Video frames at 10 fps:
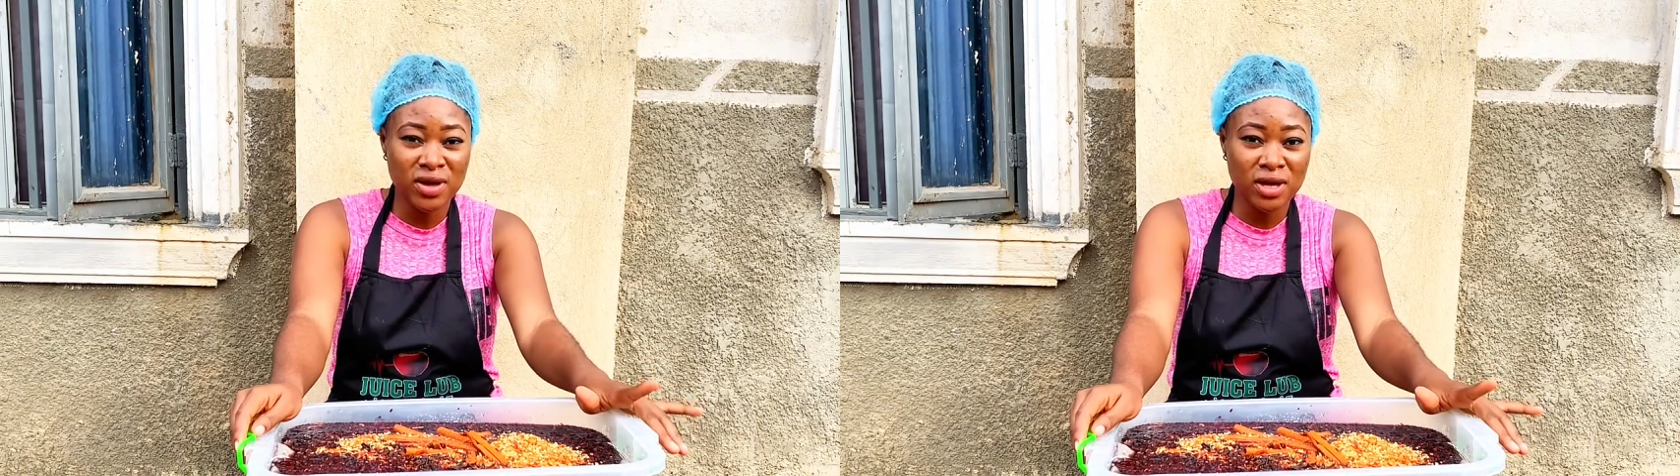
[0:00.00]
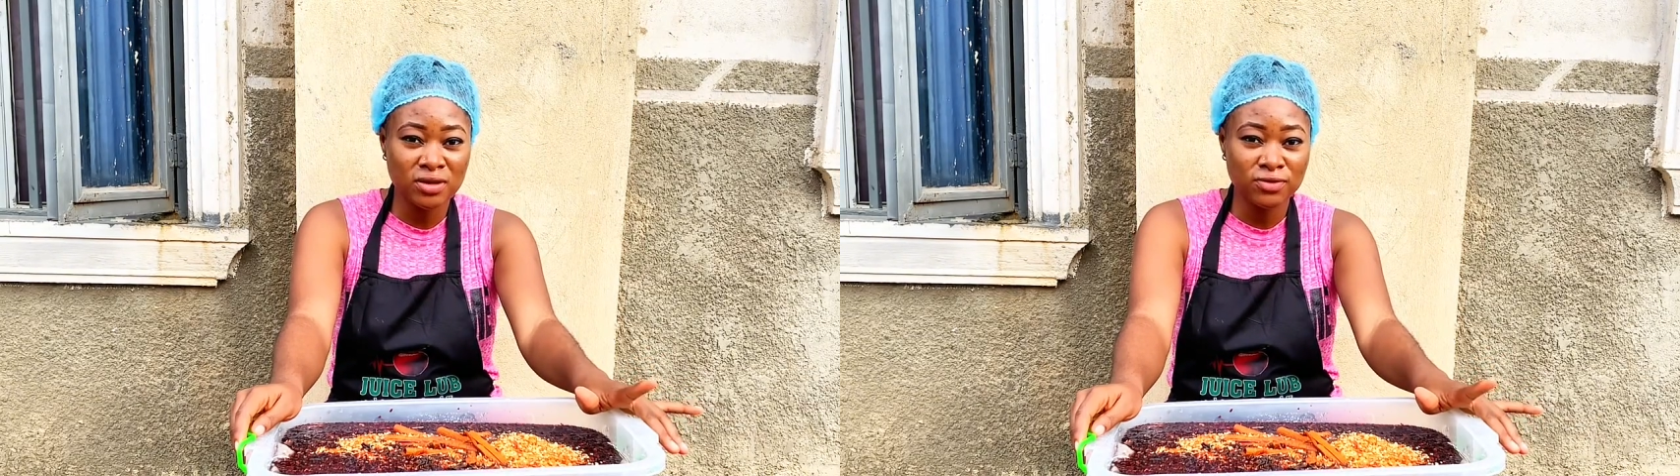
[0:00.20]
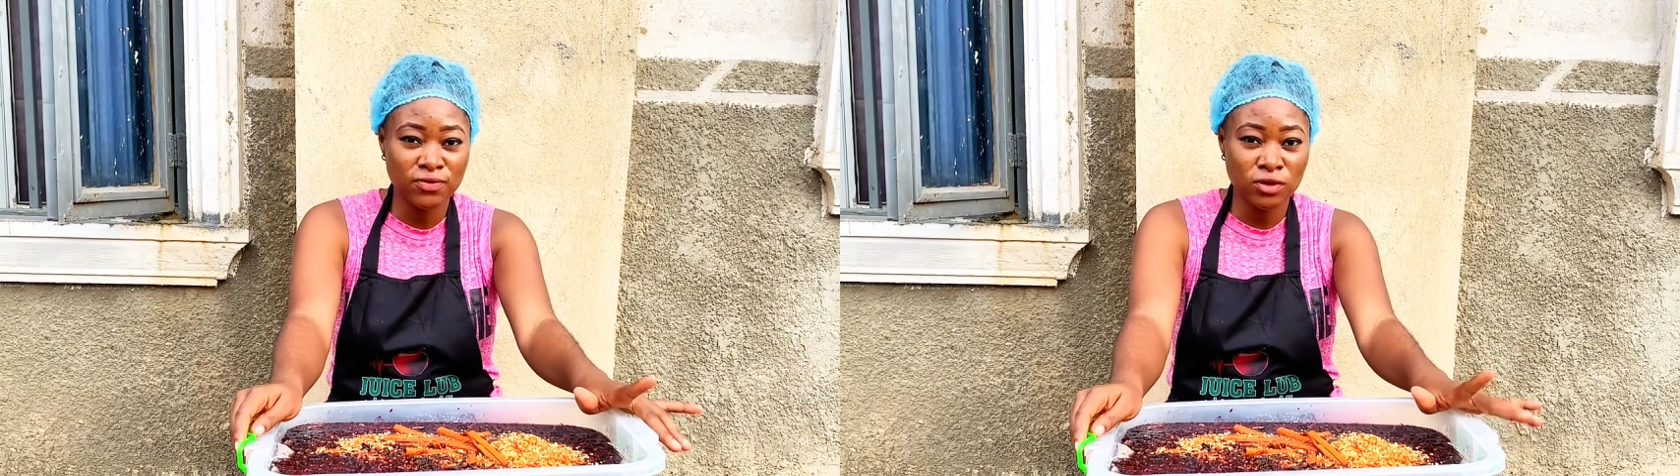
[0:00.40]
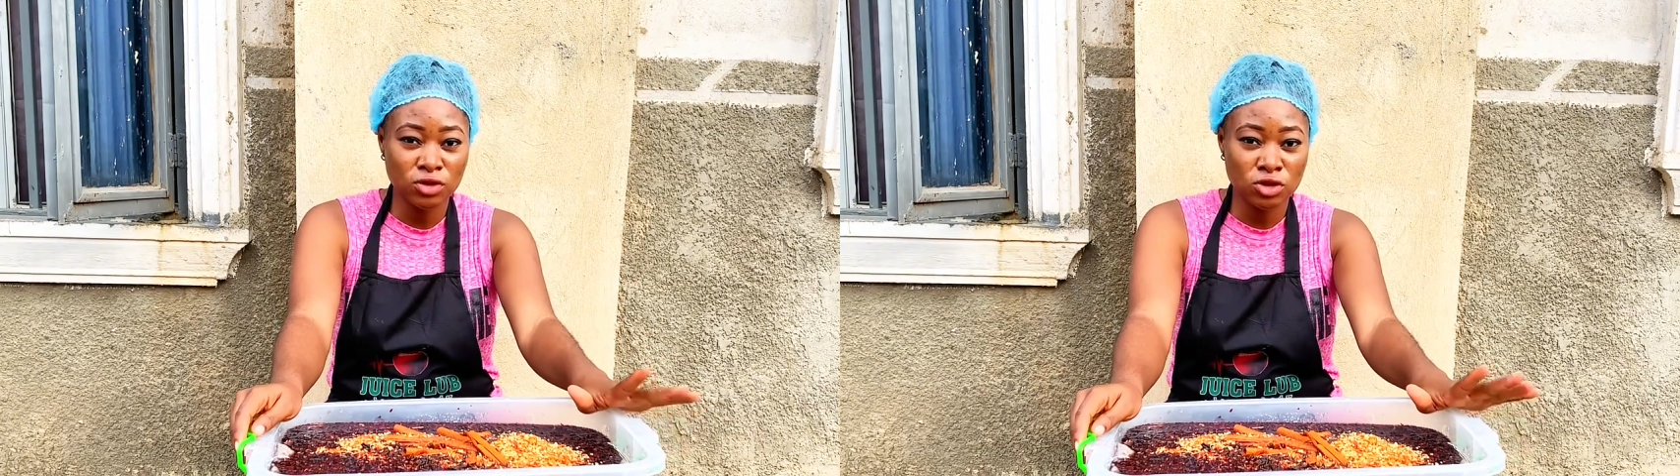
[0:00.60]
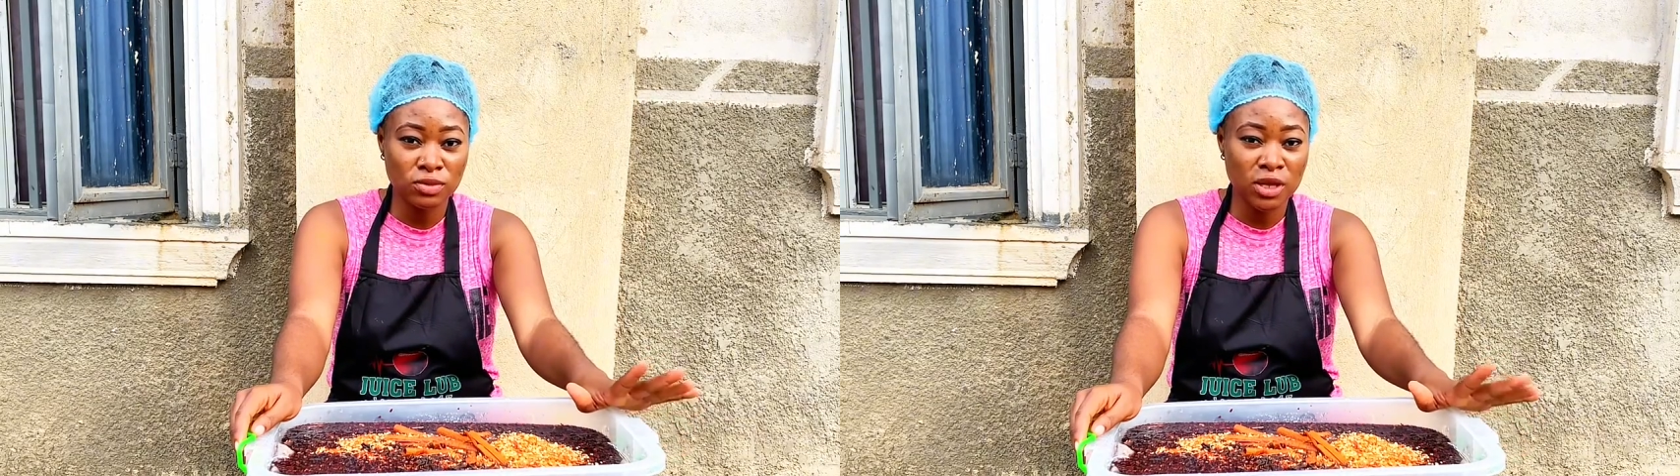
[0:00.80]
and for
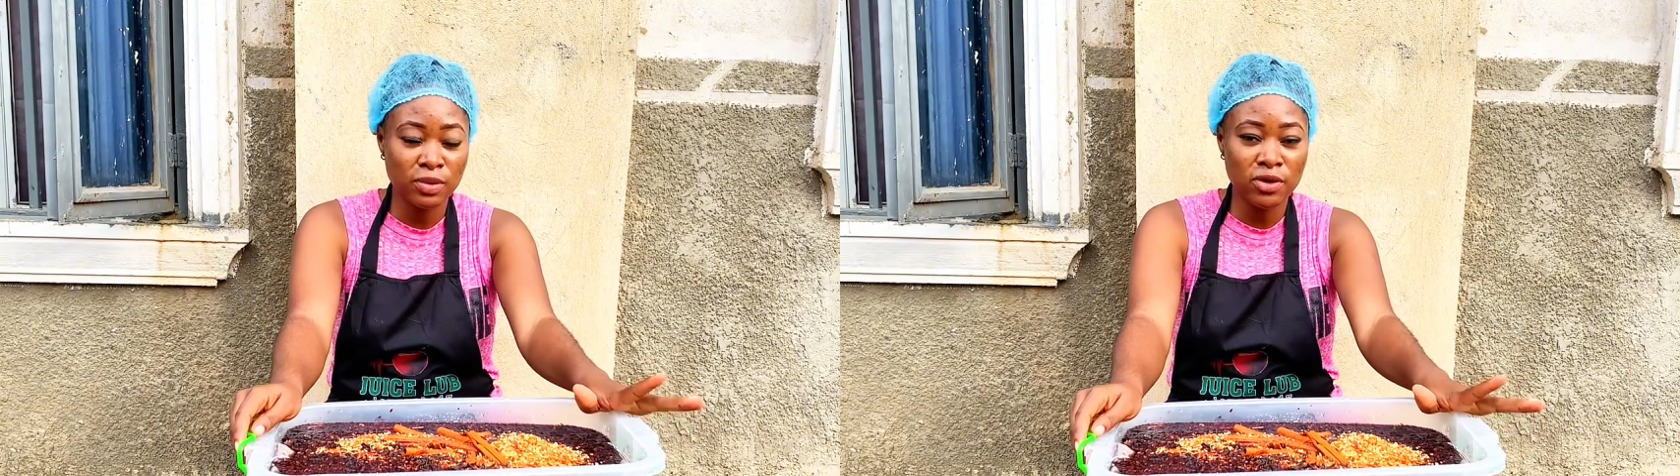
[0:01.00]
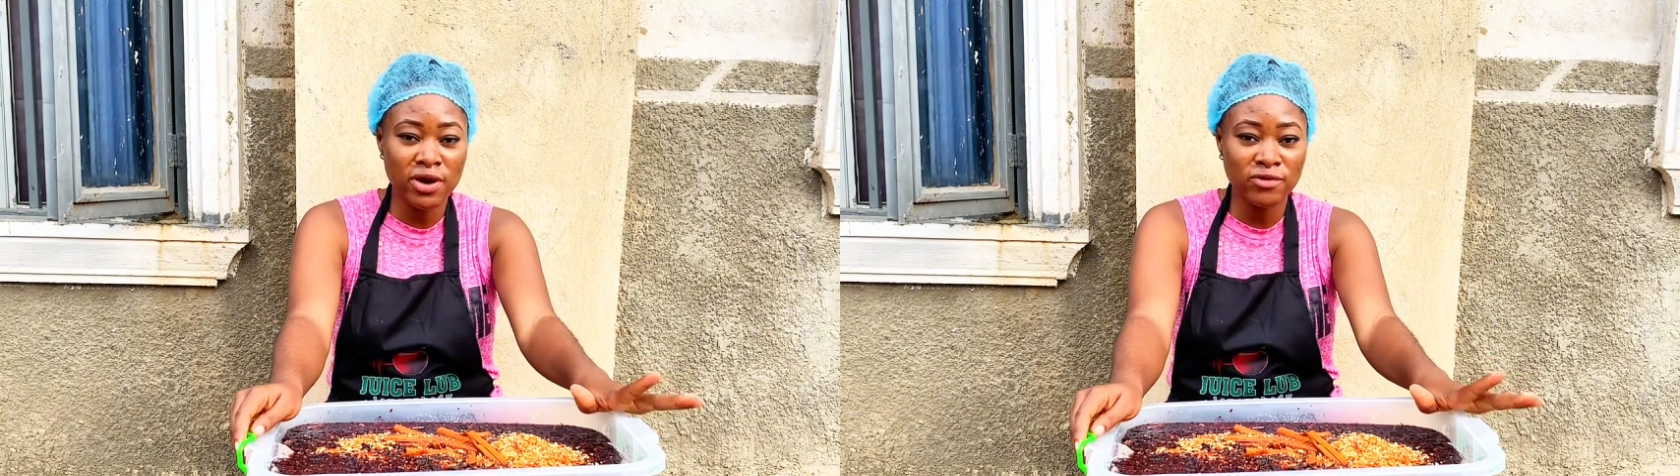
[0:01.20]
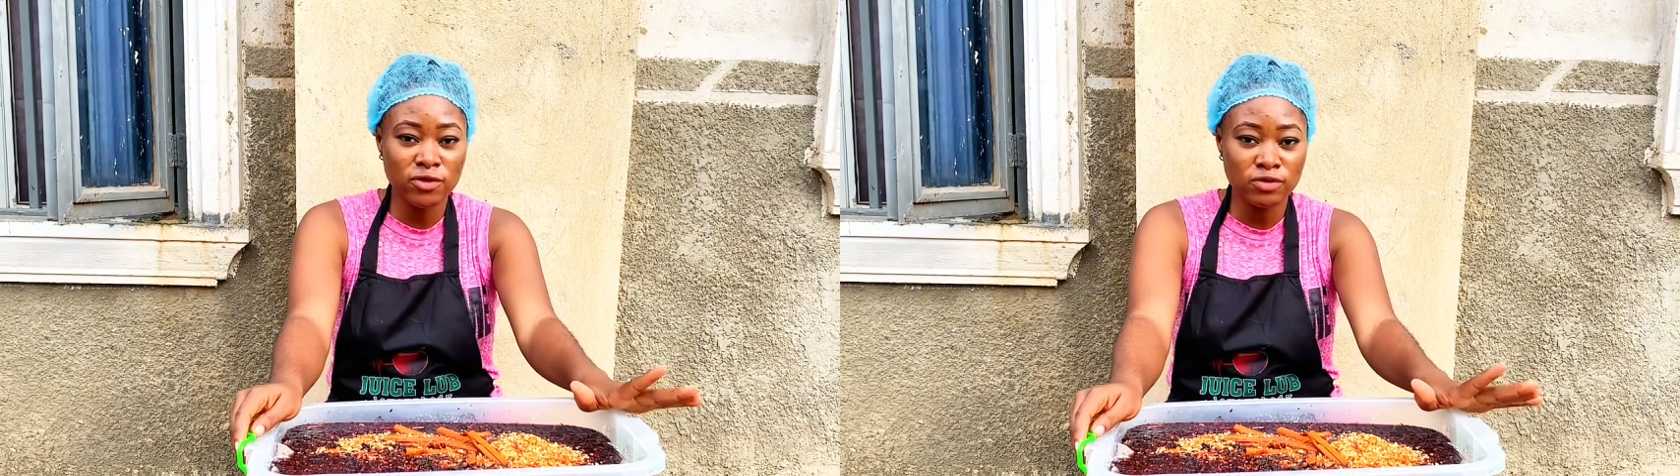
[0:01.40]
some demography of